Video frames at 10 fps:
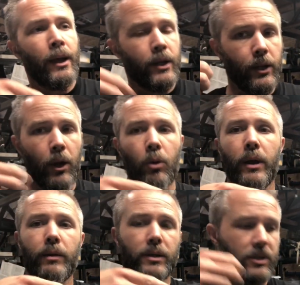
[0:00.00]
you know,
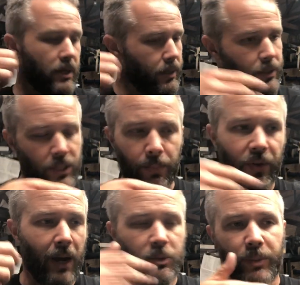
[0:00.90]

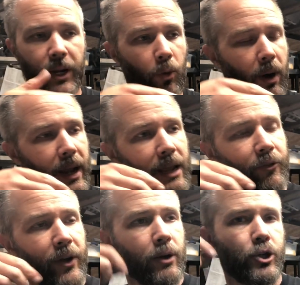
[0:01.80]
sometimes being a right-hand
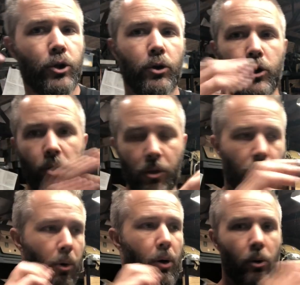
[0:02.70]
finger shooter, you could
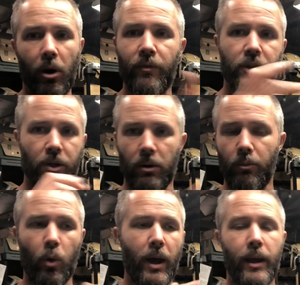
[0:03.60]
throw it off a
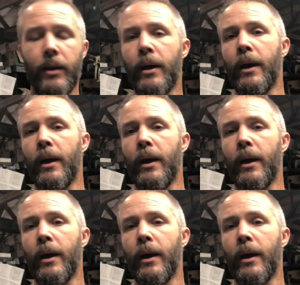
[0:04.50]
certain way.